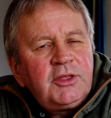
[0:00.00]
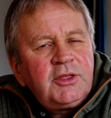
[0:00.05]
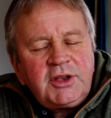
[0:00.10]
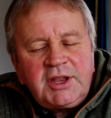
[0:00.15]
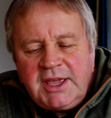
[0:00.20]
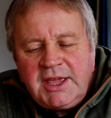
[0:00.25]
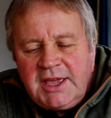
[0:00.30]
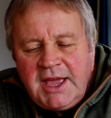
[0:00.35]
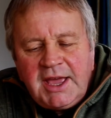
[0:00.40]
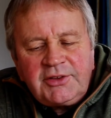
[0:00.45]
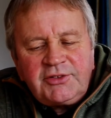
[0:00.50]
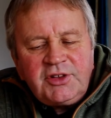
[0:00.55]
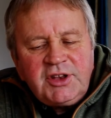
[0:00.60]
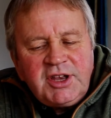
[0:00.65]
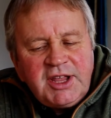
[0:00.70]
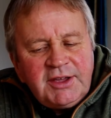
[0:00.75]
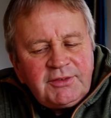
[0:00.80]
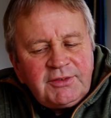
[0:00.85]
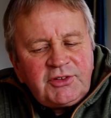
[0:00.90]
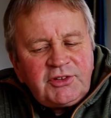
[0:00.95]
that he has
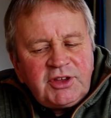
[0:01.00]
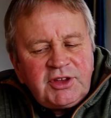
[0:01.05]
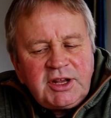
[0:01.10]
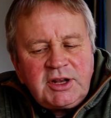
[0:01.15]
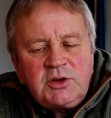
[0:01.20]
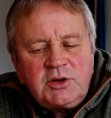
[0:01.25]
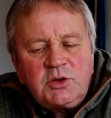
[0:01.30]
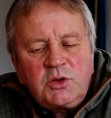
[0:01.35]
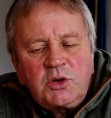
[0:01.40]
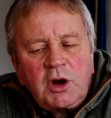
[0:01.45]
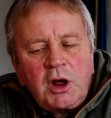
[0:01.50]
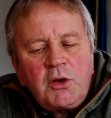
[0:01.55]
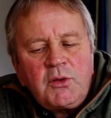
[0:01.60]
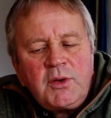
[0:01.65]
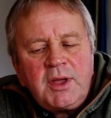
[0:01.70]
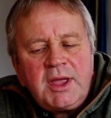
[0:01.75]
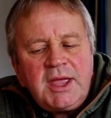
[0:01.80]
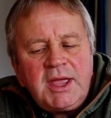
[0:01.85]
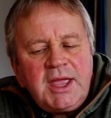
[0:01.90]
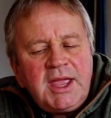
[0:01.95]
never seen
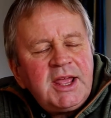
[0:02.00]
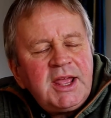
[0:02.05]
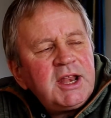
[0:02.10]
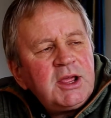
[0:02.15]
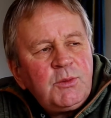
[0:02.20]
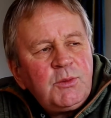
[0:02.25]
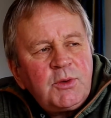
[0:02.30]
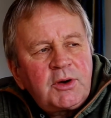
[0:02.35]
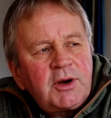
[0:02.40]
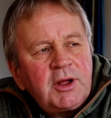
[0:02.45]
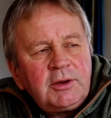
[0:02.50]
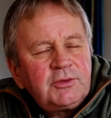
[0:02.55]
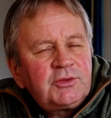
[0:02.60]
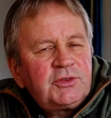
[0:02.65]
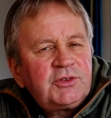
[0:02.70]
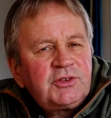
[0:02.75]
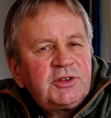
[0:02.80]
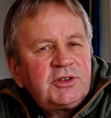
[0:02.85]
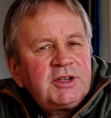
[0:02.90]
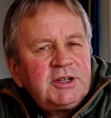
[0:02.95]
grow anywhere
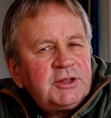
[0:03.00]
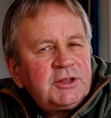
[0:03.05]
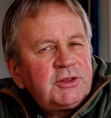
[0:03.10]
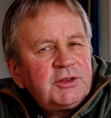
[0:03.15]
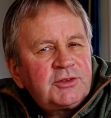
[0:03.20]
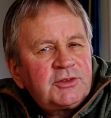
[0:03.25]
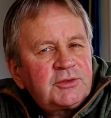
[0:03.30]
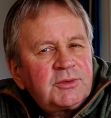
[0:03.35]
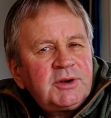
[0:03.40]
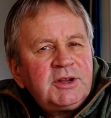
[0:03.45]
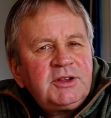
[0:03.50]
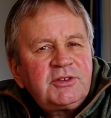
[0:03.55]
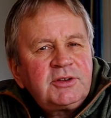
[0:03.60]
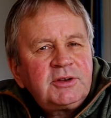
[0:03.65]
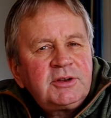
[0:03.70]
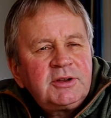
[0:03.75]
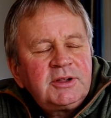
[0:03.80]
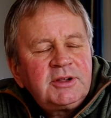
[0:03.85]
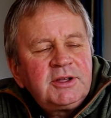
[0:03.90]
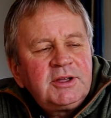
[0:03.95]
else in this
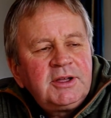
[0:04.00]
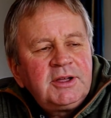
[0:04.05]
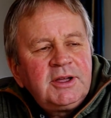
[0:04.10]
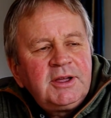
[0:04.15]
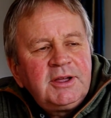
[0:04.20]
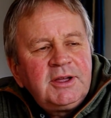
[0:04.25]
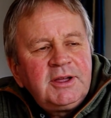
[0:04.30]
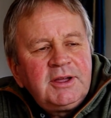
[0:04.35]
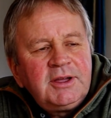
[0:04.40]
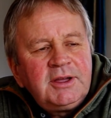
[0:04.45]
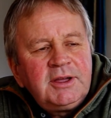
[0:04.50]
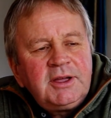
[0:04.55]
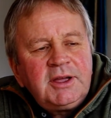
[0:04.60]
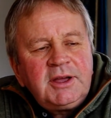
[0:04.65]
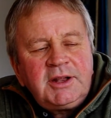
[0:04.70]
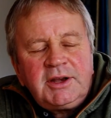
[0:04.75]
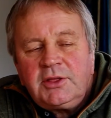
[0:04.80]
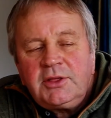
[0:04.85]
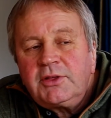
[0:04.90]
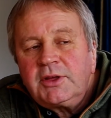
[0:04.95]
region.
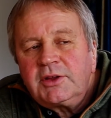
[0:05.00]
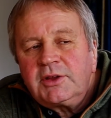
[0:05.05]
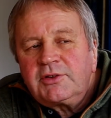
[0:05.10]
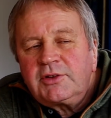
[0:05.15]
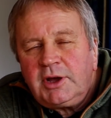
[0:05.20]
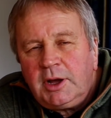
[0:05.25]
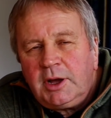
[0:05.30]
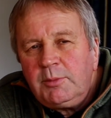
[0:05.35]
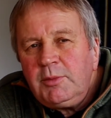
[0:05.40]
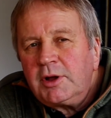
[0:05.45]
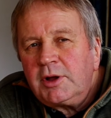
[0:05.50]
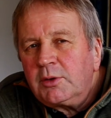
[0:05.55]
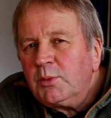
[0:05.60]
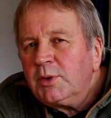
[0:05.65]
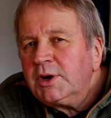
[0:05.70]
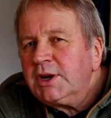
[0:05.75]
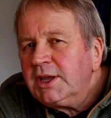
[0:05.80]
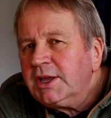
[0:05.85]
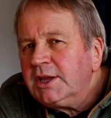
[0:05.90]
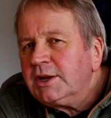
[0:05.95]
And he thinks, I'm on a
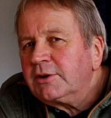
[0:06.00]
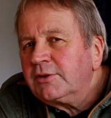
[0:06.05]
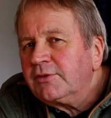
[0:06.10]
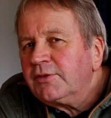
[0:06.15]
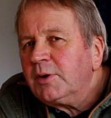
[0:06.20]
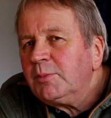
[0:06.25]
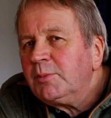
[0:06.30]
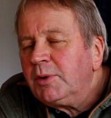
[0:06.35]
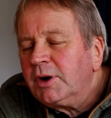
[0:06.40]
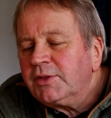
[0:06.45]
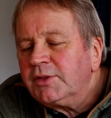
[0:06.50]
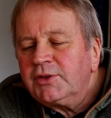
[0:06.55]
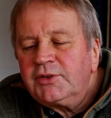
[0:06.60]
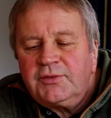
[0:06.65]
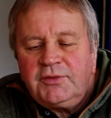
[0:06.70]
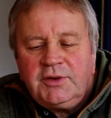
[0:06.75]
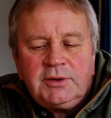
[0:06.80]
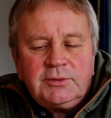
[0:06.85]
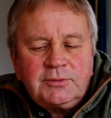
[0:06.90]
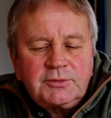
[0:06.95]
winner here if I buy this
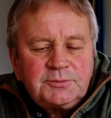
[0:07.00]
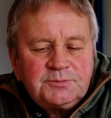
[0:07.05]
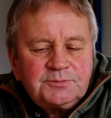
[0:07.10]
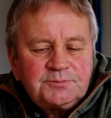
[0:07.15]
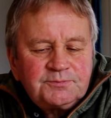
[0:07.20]
field.